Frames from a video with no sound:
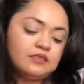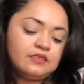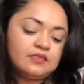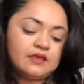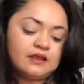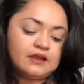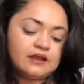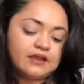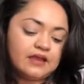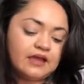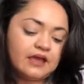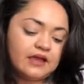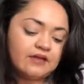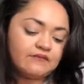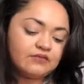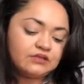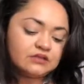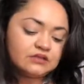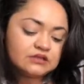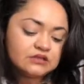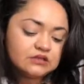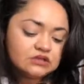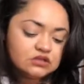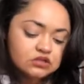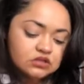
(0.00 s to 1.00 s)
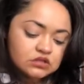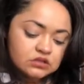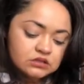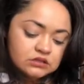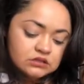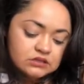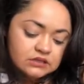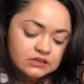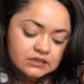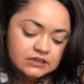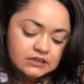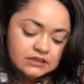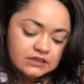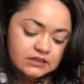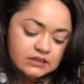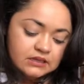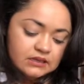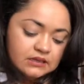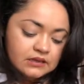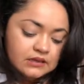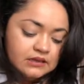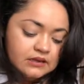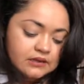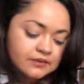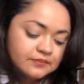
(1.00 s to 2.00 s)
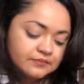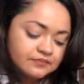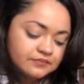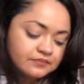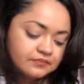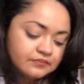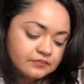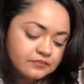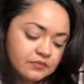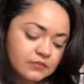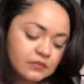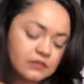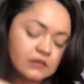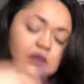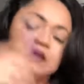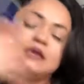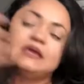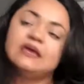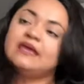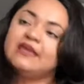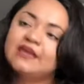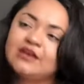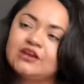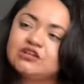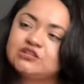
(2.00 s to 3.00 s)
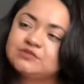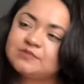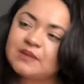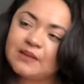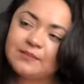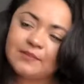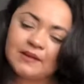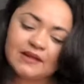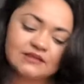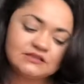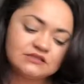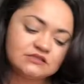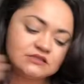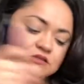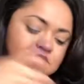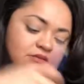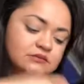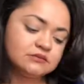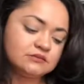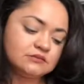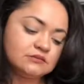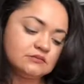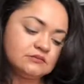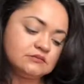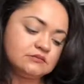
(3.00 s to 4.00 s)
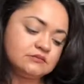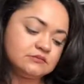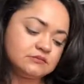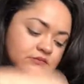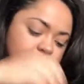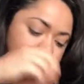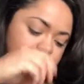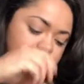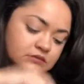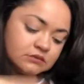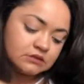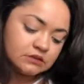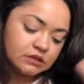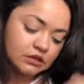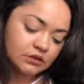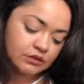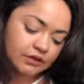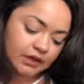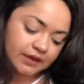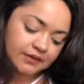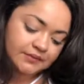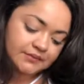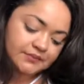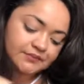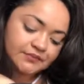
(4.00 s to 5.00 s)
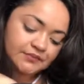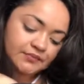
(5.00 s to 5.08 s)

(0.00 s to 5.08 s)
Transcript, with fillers: Then I have a little, um, here's my pencil. Okay.